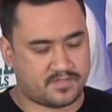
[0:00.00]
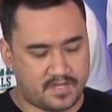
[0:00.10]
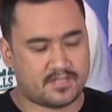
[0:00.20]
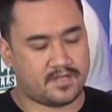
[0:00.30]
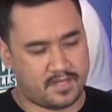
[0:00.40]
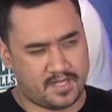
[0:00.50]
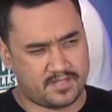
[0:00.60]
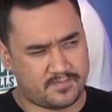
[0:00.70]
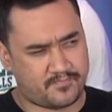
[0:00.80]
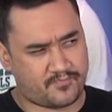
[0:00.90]

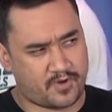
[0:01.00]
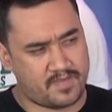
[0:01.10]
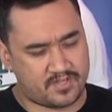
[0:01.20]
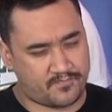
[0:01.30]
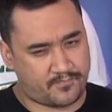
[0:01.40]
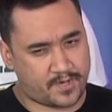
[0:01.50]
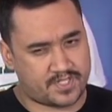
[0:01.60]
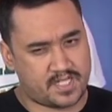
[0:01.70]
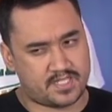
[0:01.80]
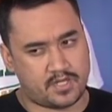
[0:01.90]
It's for me,
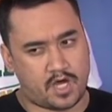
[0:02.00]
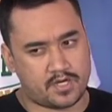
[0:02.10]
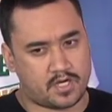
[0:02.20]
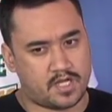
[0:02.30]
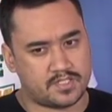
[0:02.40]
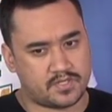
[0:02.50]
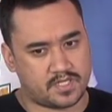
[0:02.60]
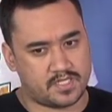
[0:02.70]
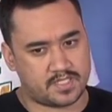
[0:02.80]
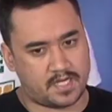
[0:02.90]
personally, it's an honor also
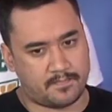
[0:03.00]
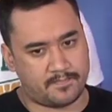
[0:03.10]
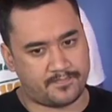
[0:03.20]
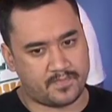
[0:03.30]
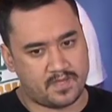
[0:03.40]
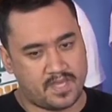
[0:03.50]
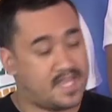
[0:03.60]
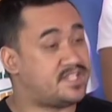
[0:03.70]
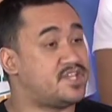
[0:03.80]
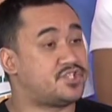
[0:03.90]
because
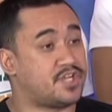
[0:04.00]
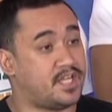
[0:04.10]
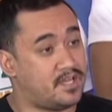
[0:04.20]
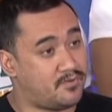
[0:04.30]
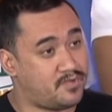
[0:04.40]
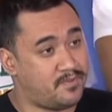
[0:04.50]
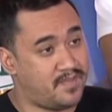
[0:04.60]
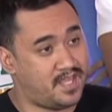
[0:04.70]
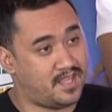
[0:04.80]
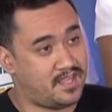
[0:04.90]
it's history what we
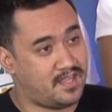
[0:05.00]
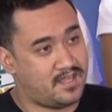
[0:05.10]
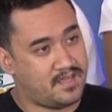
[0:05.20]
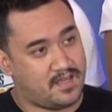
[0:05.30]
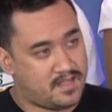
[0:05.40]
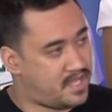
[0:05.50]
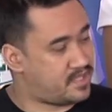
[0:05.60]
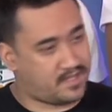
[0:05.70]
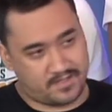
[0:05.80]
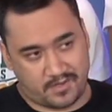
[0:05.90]
made, like
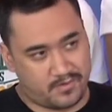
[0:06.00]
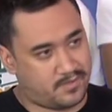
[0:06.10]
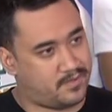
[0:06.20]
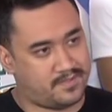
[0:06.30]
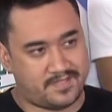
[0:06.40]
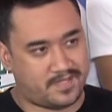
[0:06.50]
the whole